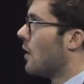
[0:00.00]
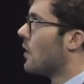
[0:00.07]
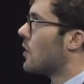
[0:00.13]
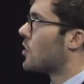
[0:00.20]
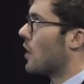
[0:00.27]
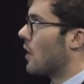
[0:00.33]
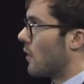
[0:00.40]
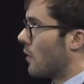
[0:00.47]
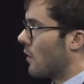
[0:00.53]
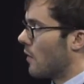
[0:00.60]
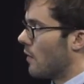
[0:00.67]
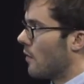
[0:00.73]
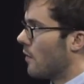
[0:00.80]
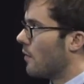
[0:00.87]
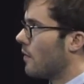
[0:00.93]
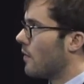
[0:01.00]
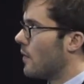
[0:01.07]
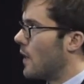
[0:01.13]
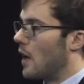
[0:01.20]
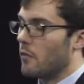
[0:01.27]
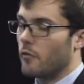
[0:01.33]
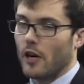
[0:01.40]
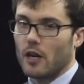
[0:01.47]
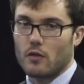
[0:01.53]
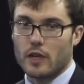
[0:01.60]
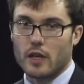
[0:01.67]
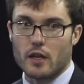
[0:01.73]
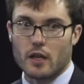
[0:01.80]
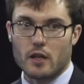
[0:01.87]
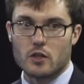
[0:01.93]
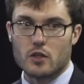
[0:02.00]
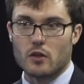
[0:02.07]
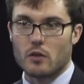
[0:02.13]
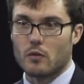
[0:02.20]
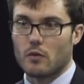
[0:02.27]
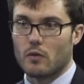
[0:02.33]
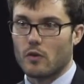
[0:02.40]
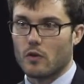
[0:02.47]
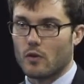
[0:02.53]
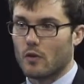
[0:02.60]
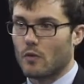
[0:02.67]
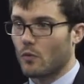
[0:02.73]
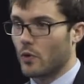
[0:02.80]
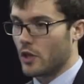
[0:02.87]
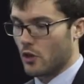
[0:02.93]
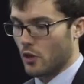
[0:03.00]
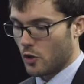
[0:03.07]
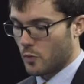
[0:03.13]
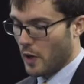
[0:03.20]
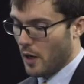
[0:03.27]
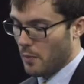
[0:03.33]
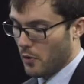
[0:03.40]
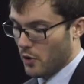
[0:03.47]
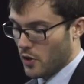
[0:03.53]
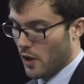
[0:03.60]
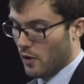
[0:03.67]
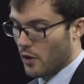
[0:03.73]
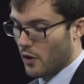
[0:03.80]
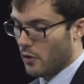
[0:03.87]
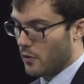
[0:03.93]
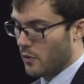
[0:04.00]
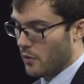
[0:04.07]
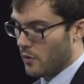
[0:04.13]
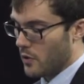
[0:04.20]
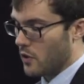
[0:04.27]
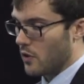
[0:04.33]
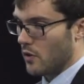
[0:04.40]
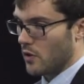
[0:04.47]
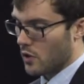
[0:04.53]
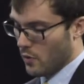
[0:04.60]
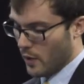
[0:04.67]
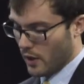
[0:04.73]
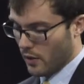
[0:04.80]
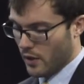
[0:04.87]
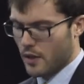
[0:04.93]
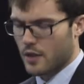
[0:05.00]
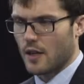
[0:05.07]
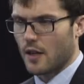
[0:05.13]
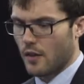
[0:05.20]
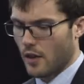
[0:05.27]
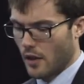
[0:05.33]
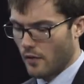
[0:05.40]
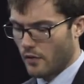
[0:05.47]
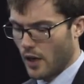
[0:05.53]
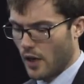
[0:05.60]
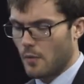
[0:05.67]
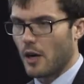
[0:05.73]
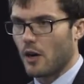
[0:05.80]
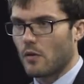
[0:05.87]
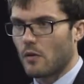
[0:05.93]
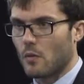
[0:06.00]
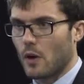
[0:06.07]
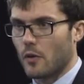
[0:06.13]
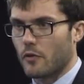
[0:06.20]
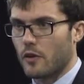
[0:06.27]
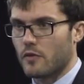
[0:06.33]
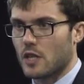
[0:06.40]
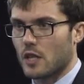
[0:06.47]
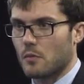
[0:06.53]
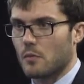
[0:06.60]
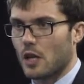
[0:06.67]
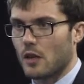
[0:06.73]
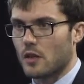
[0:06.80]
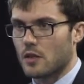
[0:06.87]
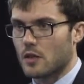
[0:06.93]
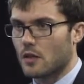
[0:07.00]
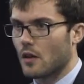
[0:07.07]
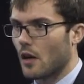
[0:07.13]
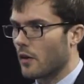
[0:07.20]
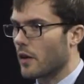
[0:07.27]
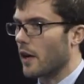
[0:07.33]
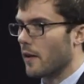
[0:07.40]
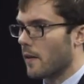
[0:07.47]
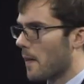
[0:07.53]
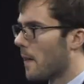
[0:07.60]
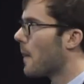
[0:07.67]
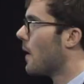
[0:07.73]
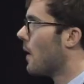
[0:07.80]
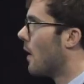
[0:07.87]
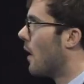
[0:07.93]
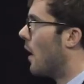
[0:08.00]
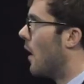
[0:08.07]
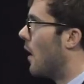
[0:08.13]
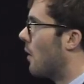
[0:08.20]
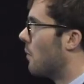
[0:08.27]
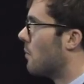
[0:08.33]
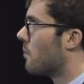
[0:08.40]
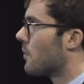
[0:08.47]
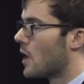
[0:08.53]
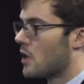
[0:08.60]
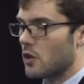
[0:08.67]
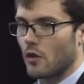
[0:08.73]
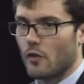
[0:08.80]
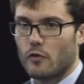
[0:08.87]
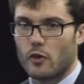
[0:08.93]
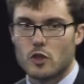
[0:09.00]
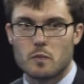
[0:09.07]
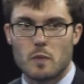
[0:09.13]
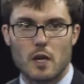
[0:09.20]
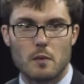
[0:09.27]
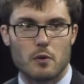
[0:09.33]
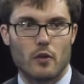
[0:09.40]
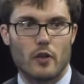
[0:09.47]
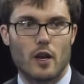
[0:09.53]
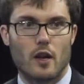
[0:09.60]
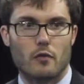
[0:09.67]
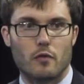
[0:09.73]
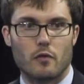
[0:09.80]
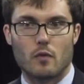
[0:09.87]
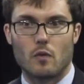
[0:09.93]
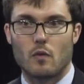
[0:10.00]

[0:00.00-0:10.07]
So now I'm finally getting into the research papers, and I'll go through the results quickly because I think I've got about, 15 minutes? Okay. So the first paper that I've